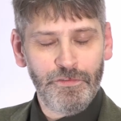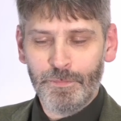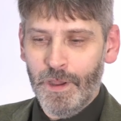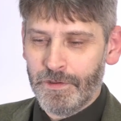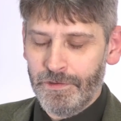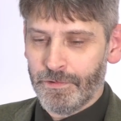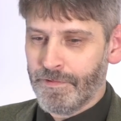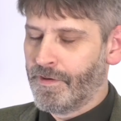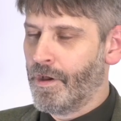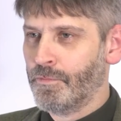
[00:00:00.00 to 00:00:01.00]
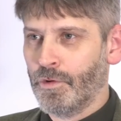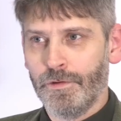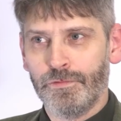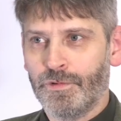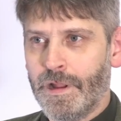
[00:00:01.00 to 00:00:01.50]
spoken to a farmer
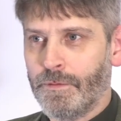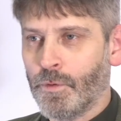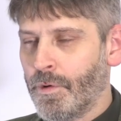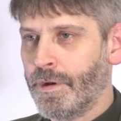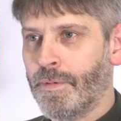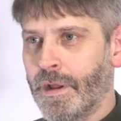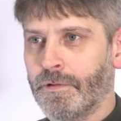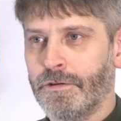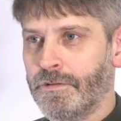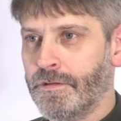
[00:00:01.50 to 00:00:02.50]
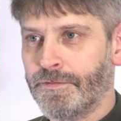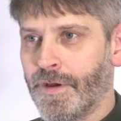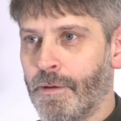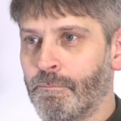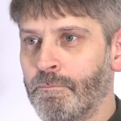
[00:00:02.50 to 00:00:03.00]
who's really worried about losing his
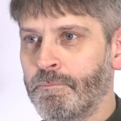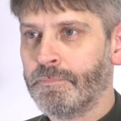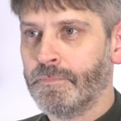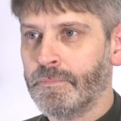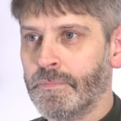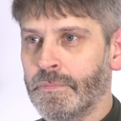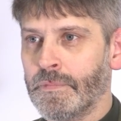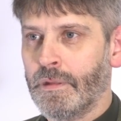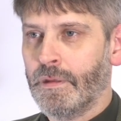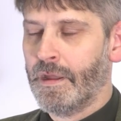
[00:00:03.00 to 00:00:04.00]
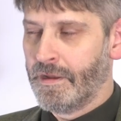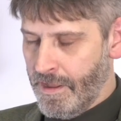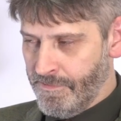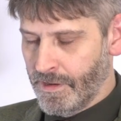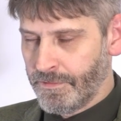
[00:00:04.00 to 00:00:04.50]
farm, and
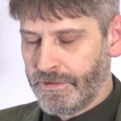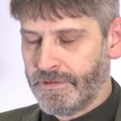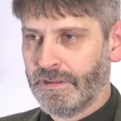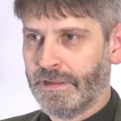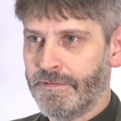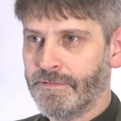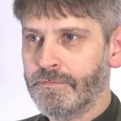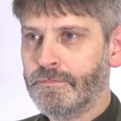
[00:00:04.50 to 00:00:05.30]
he voted to leave.